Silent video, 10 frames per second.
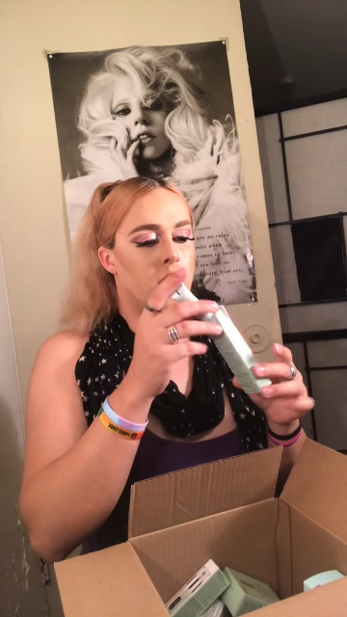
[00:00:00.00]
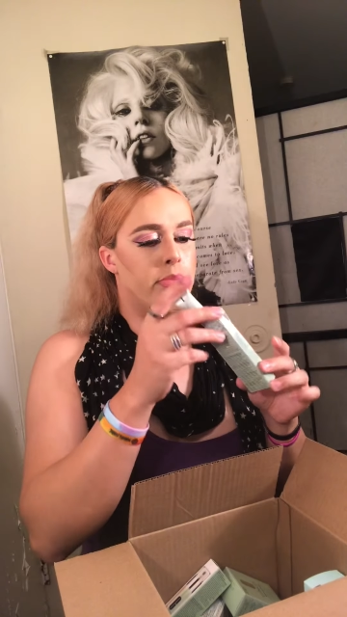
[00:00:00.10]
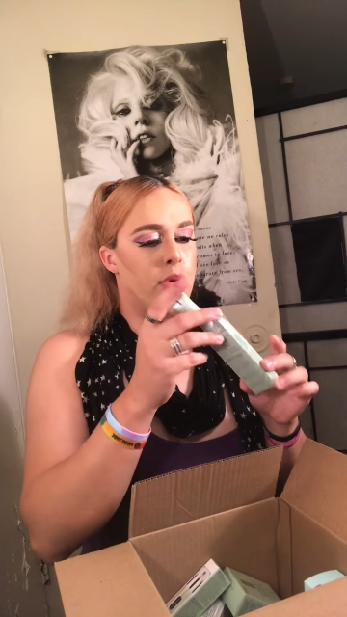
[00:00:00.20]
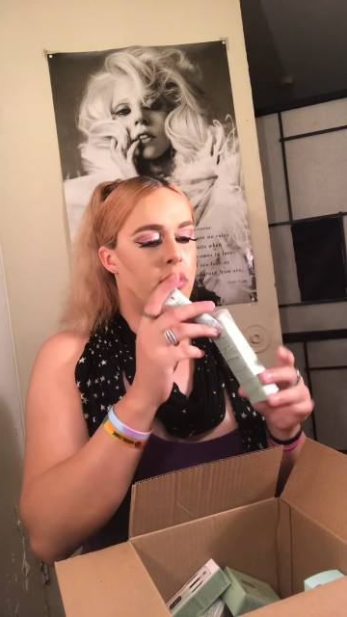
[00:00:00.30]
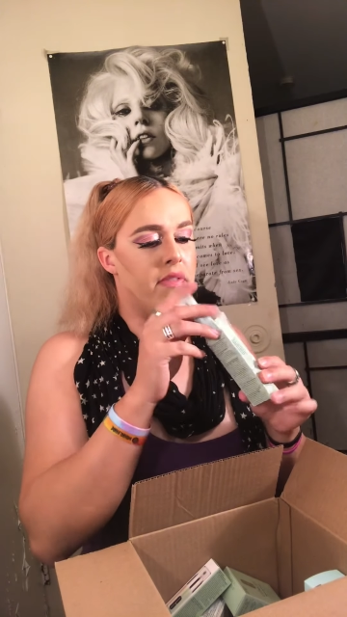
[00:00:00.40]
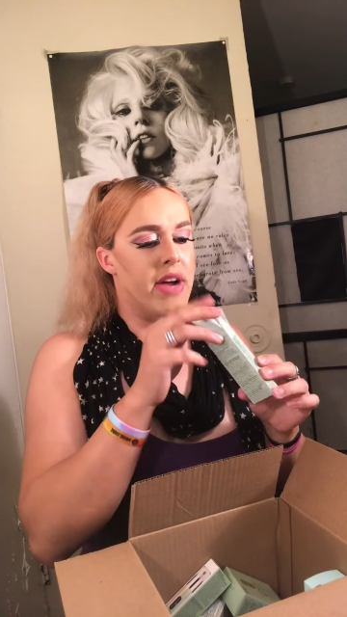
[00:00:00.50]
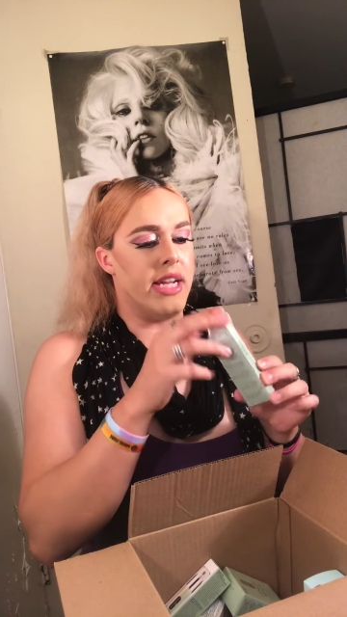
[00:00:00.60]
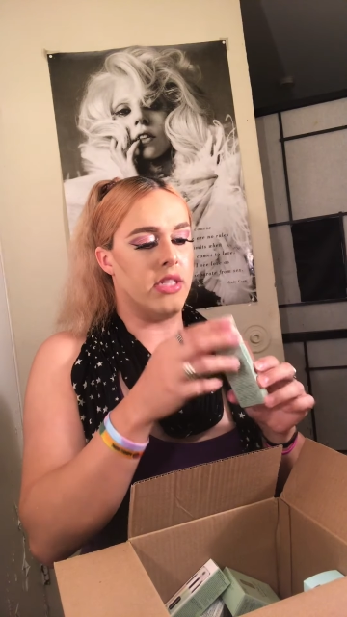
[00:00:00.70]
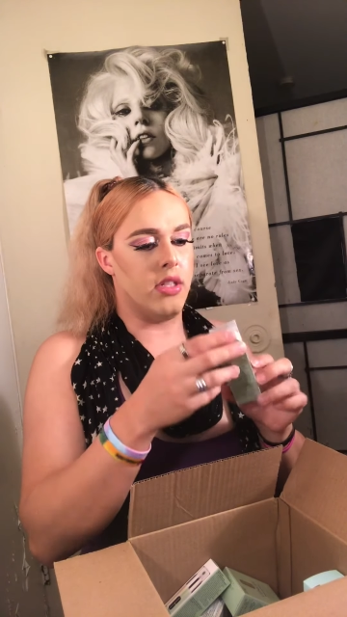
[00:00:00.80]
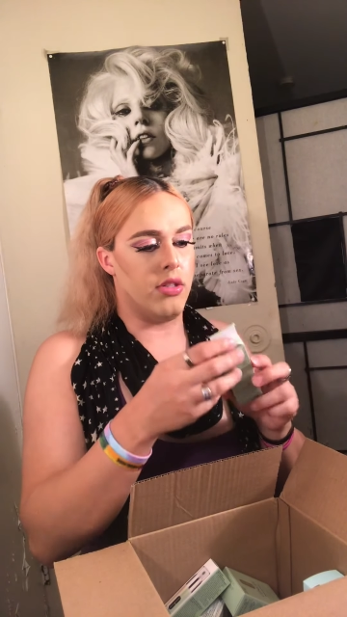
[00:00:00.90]
pore
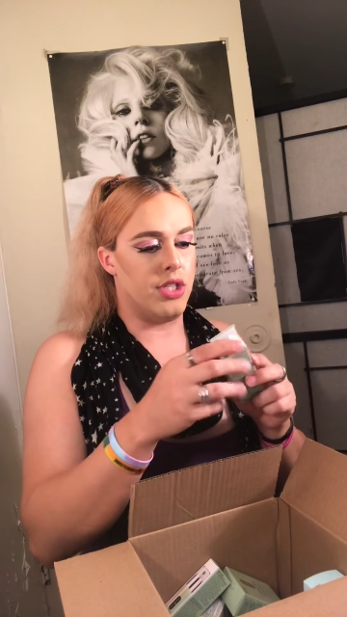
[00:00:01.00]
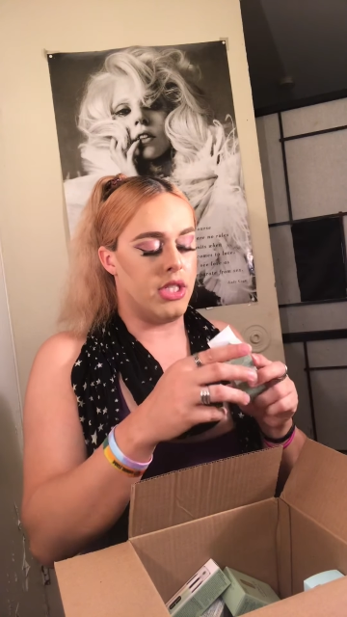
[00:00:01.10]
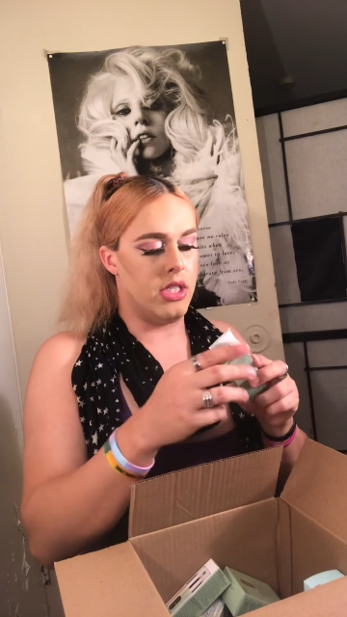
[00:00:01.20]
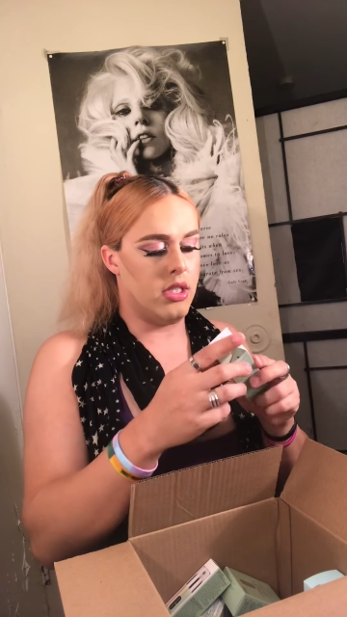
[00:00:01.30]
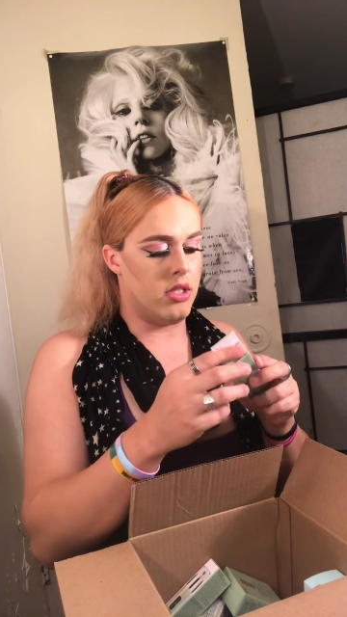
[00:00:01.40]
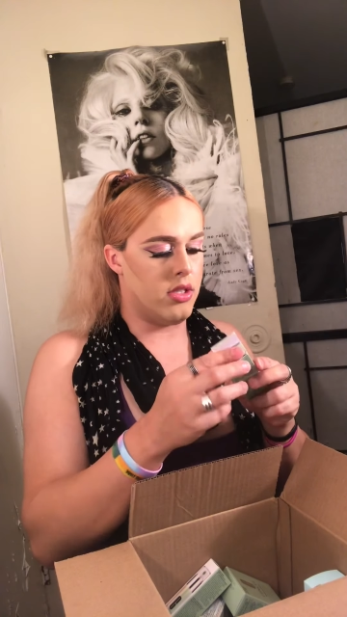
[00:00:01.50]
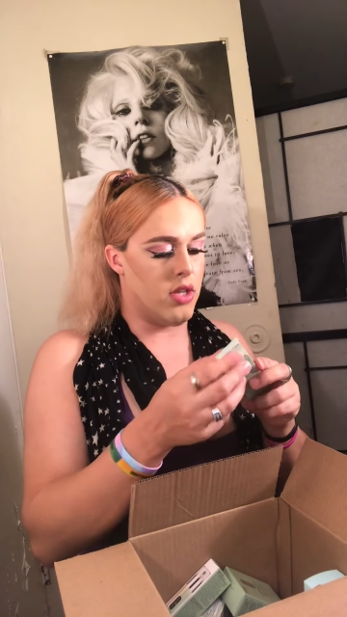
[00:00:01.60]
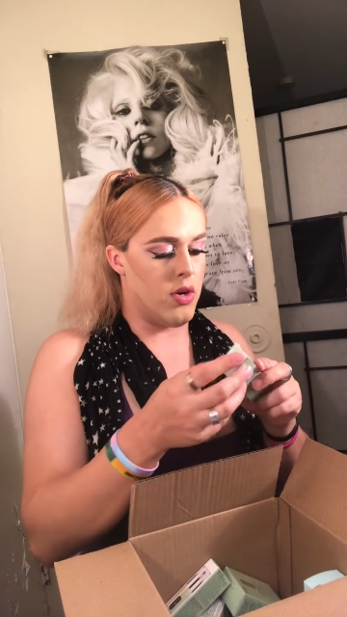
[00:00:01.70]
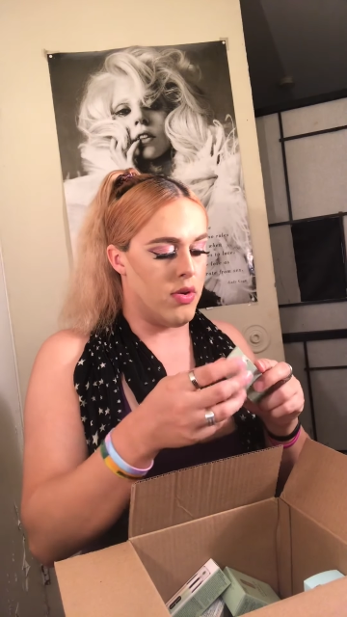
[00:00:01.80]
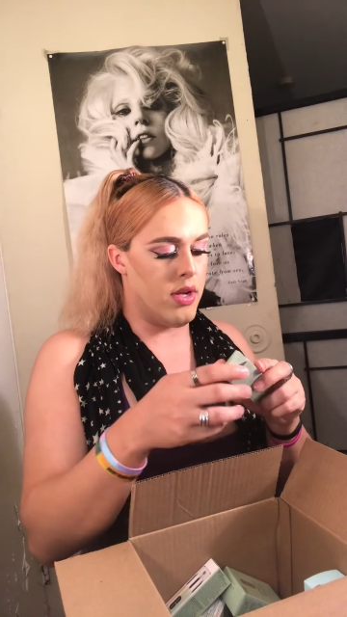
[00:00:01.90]
refining solutions.
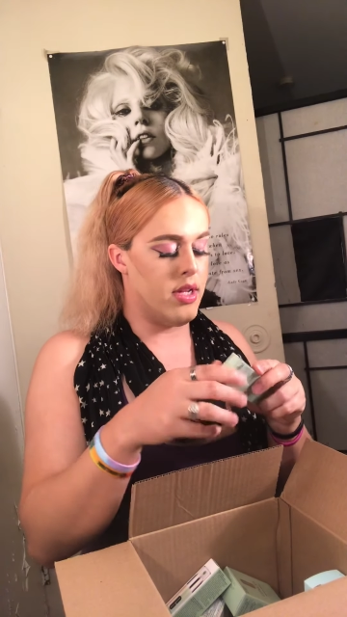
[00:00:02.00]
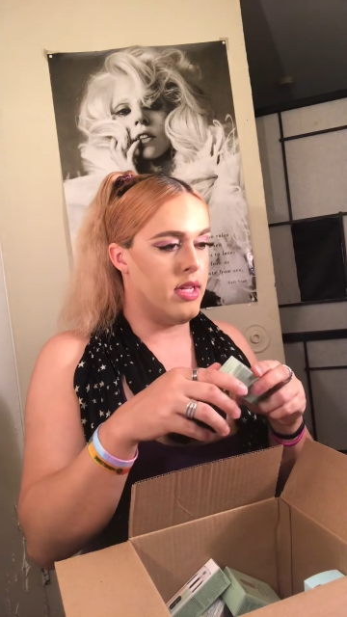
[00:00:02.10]
So